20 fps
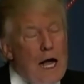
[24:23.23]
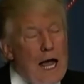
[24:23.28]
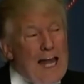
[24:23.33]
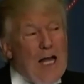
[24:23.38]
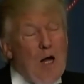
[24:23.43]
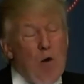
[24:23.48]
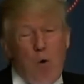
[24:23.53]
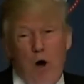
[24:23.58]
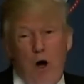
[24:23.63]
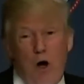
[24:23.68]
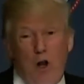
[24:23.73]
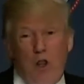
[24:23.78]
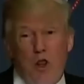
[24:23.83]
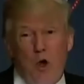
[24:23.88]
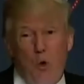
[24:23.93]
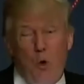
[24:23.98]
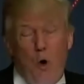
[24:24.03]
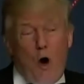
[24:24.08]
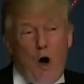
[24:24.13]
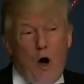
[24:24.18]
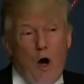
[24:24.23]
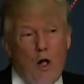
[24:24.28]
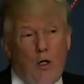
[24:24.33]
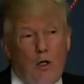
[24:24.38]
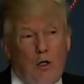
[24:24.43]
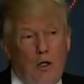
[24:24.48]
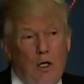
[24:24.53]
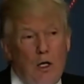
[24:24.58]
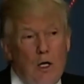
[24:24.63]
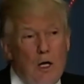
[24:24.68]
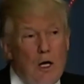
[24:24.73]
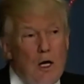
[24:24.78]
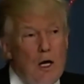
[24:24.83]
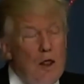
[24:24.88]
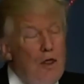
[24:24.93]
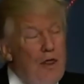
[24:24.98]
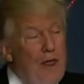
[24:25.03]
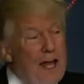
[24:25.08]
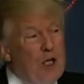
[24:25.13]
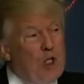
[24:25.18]
anywhere in the world,
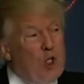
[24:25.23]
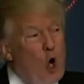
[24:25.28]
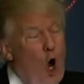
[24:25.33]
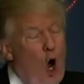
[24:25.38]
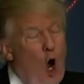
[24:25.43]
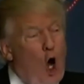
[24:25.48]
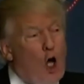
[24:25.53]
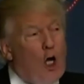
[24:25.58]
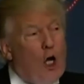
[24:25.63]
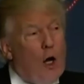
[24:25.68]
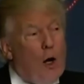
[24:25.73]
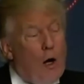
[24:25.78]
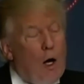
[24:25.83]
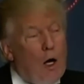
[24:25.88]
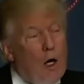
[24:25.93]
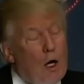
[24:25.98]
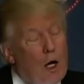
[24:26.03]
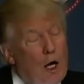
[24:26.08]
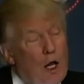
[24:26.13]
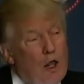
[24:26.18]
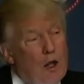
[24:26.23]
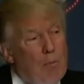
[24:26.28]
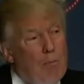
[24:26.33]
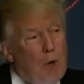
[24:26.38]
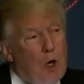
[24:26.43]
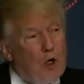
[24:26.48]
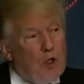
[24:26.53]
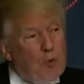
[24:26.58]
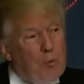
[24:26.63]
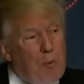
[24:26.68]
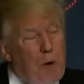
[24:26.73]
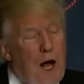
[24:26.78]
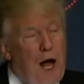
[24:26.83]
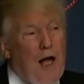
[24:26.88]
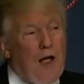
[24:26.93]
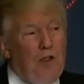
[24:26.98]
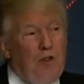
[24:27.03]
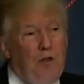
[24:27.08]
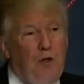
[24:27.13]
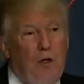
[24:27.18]
they talk in the most
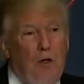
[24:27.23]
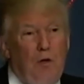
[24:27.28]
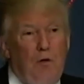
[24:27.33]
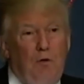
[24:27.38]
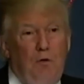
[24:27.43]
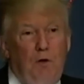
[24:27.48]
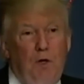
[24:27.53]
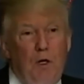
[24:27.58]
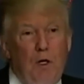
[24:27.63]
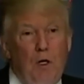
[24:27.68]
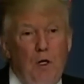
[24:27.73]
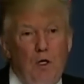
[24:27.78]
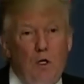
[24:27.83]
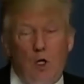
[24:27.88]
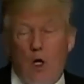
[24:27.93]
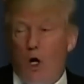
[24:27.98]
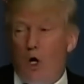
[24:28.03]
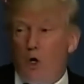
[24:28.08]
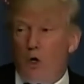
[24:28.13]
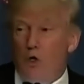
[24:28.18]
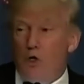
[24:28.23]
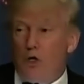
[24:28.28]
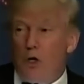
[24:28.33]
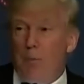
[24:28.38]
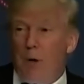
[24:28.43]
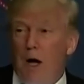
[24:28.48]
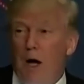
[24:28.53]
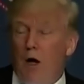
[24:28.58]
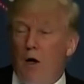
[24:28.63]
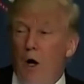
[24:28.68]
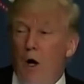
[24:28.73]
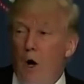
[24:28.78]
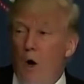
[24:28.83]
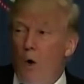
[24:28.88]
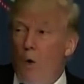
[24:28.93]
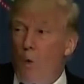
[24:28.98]
positive tones about